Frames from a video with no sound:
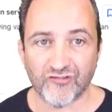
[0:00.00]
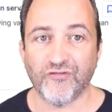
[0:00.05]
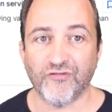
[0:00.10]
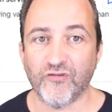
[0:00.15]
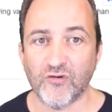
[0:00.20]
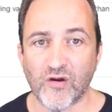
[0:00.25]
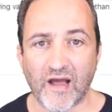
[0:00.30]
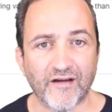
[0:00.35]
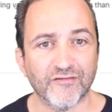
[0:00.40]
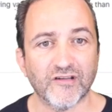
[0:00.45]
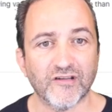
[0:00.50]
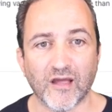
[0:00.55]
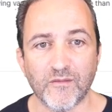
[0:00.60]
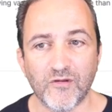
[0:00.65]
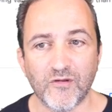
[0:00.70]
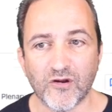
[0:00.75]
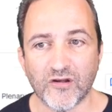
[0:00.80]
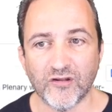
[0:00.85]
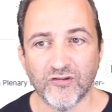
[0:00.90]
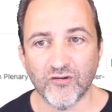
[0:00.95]
If you have time,
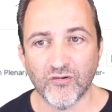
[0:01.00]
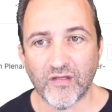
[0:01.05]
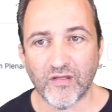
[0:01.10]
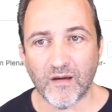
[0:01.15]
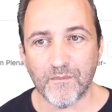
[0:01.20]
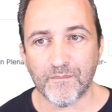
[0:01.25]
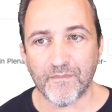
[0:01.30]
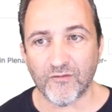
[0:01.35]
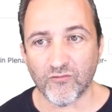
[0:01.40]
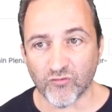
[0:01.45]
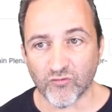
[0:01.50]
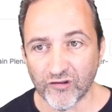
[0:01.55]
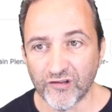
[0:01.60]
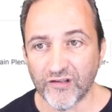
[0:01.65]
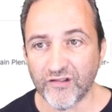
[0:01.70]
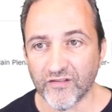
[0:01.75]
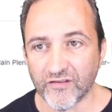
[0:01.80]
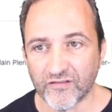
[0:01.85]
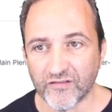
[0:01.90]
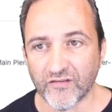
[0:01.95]
you can do that. But really,
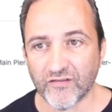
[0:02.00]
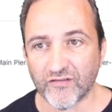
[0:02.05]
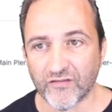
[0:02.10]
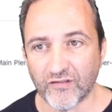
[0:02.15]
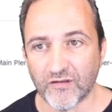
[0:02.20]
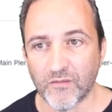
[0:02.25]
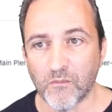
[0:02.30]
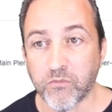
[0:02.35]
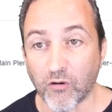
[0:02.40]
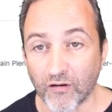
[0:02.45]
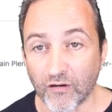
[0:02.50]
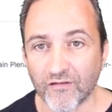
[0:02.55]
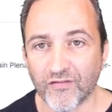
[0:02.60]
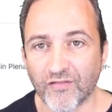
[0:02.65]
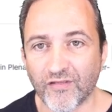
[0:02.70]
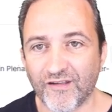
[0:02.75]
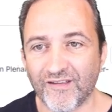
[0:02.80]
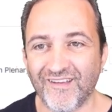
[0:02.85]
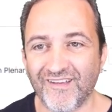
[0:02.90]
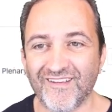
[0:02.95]
the important
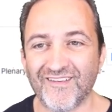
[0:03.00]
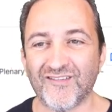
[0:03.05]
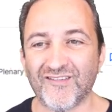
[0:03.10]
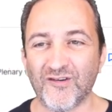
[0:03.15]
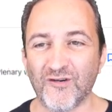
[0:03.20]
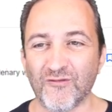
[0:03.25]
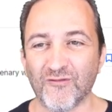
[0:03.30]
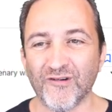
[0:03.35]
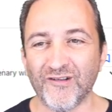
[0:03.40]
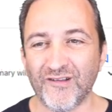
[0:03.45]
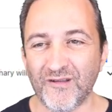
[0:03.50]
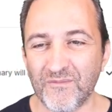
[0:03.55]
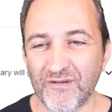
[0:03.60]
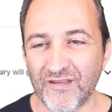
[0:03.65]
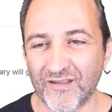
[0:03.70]
thing is to really be